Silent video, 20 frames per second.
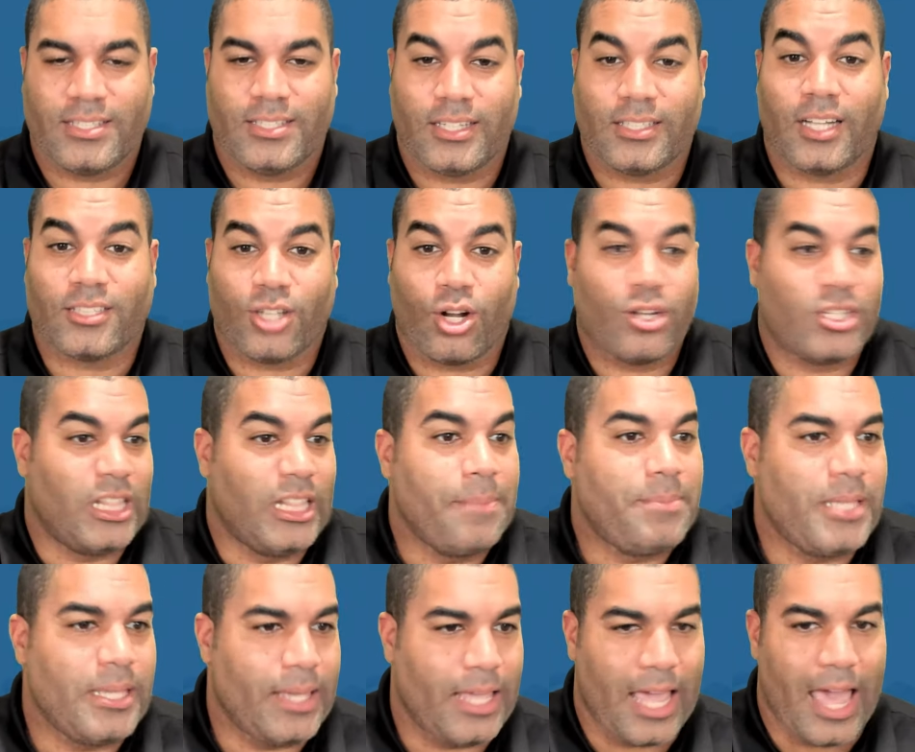TikTok started as a
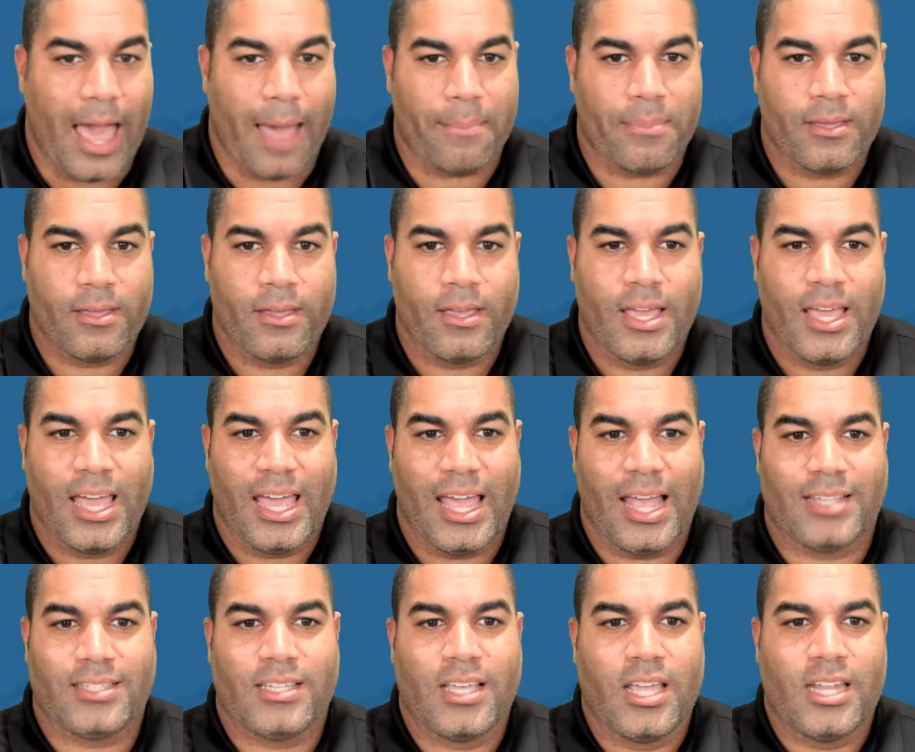lip-syncing app.
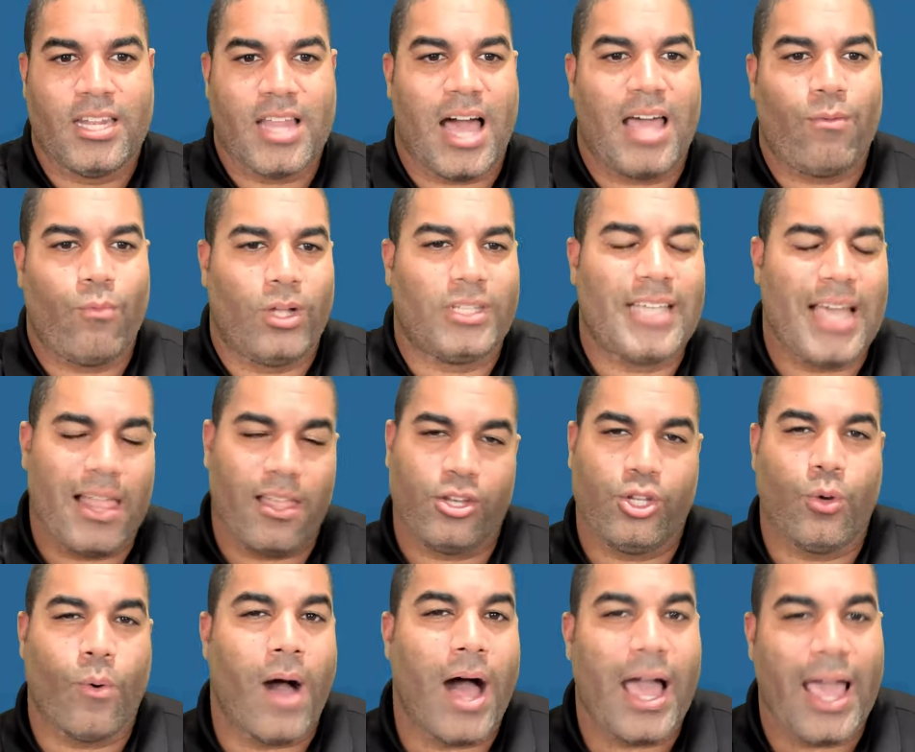It's not what talent
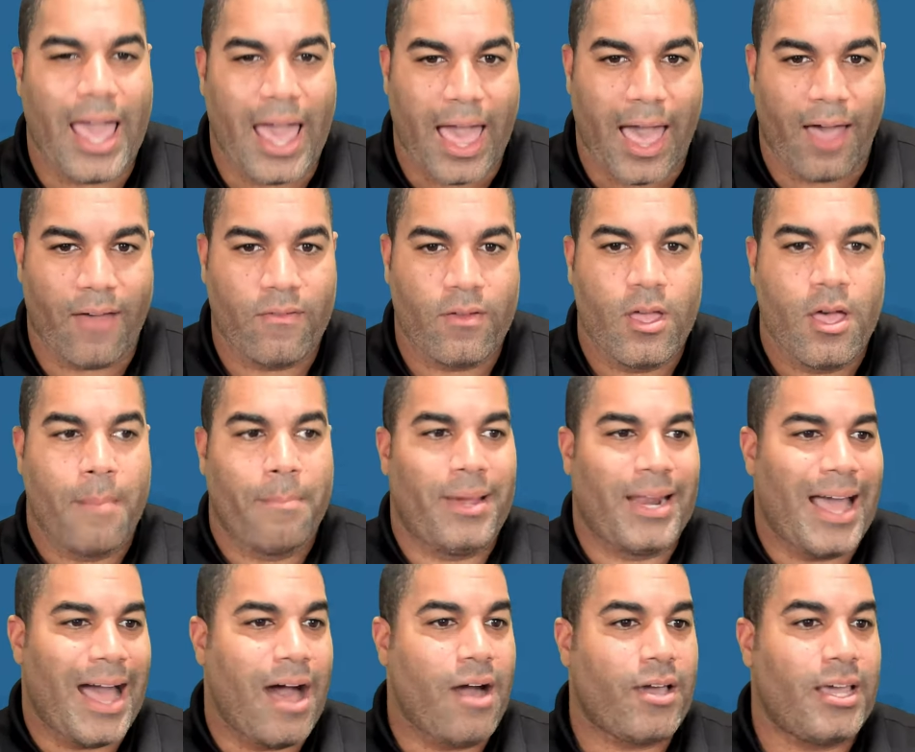do I have, but
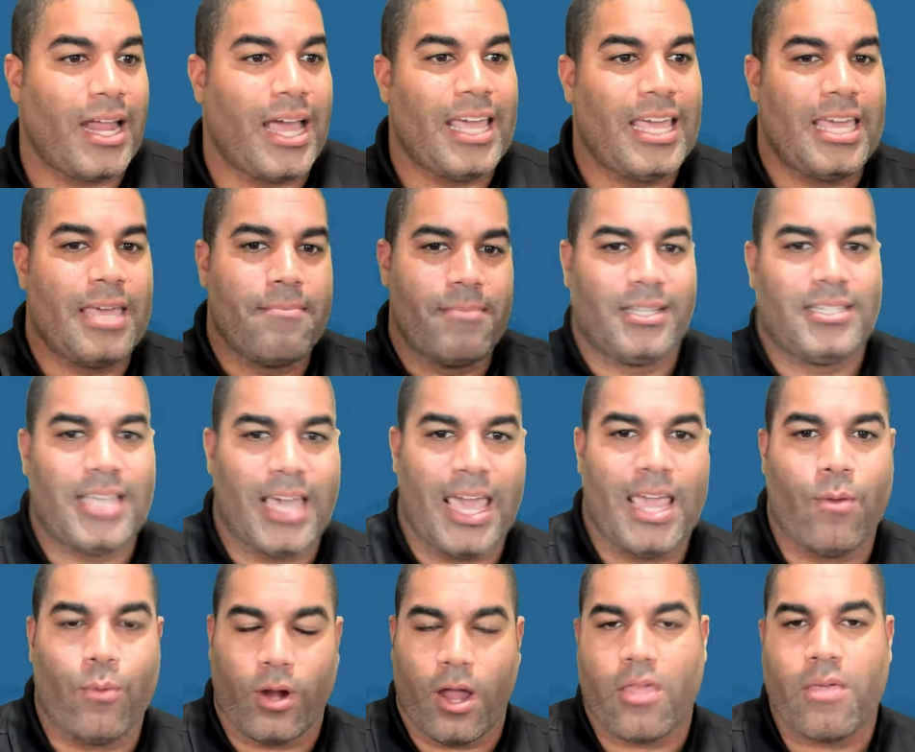how can I
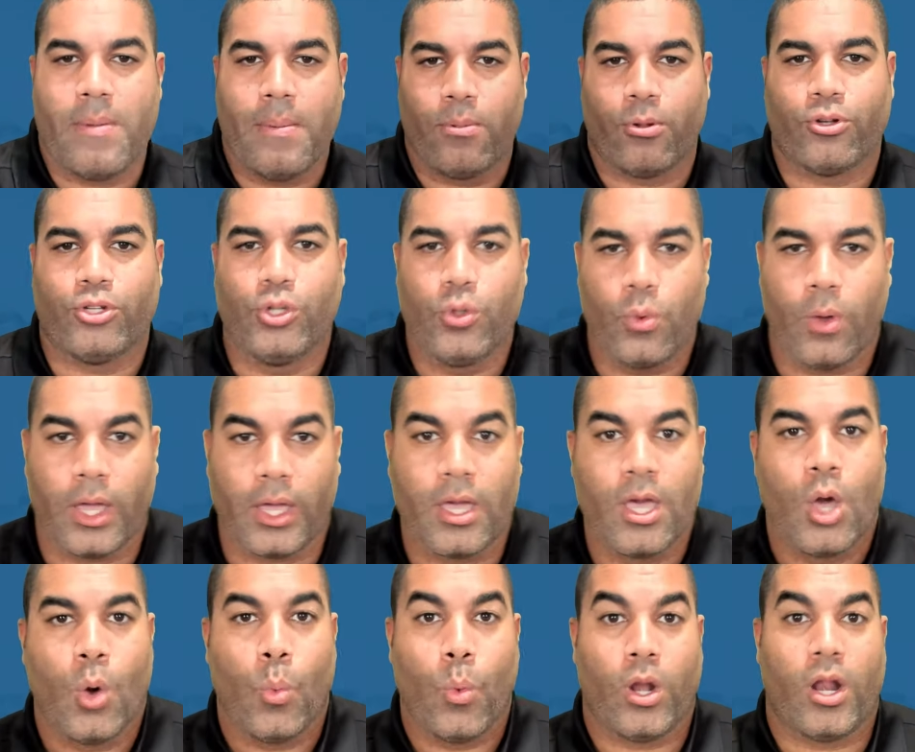imitate what other people are doing,
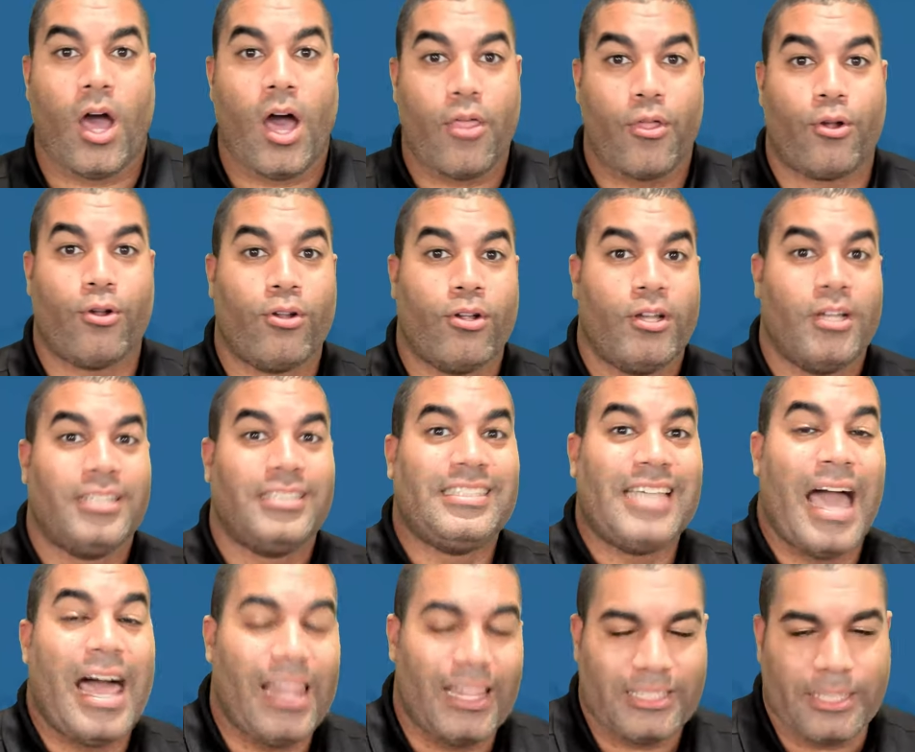what other
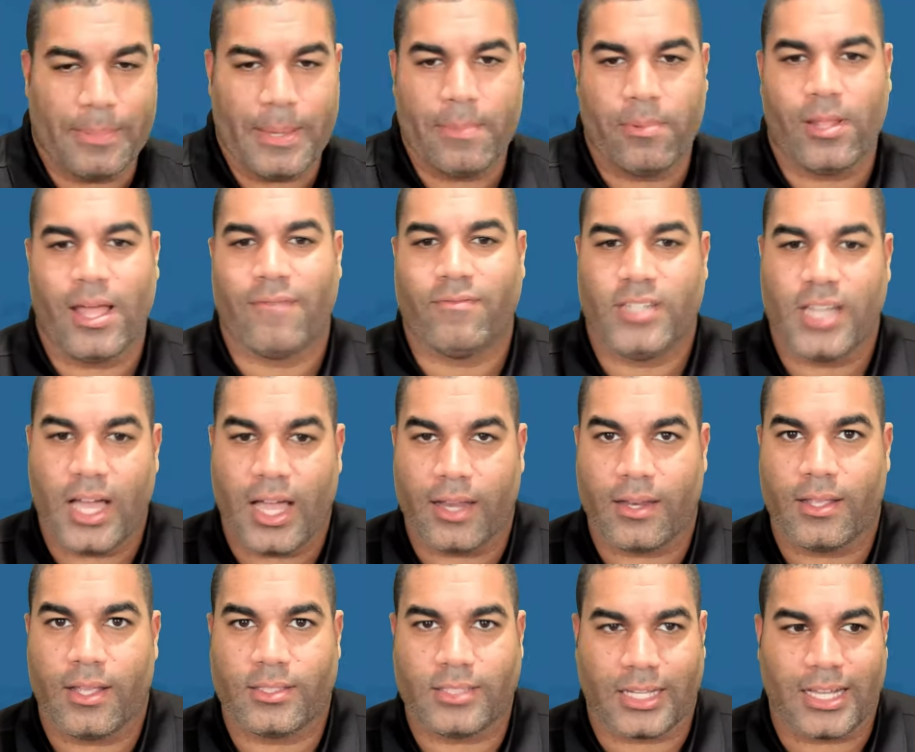talented people have done?
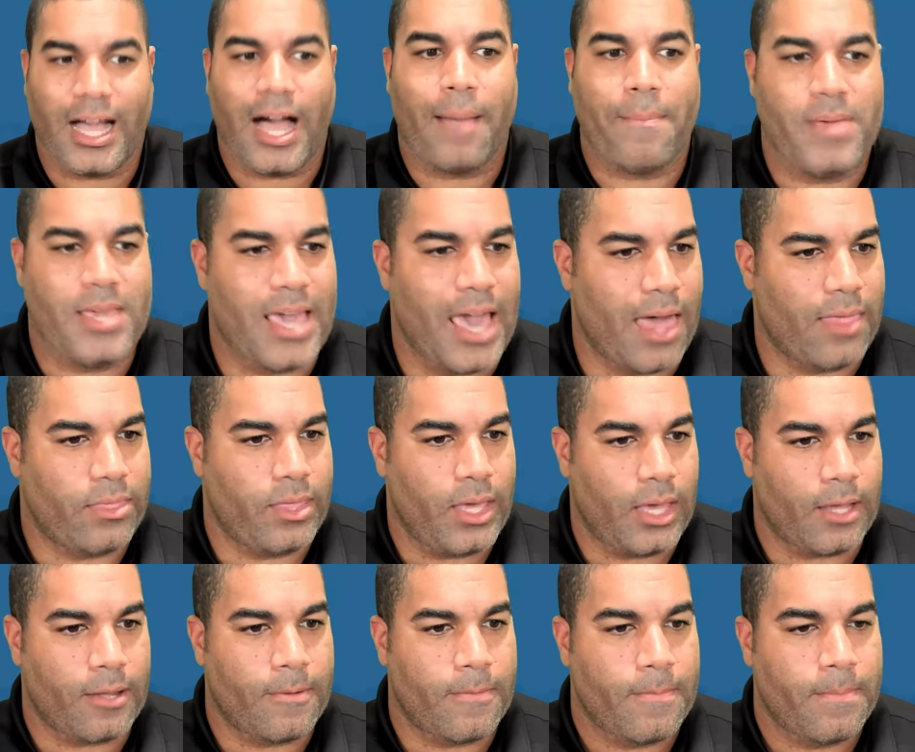It's a copycat thing.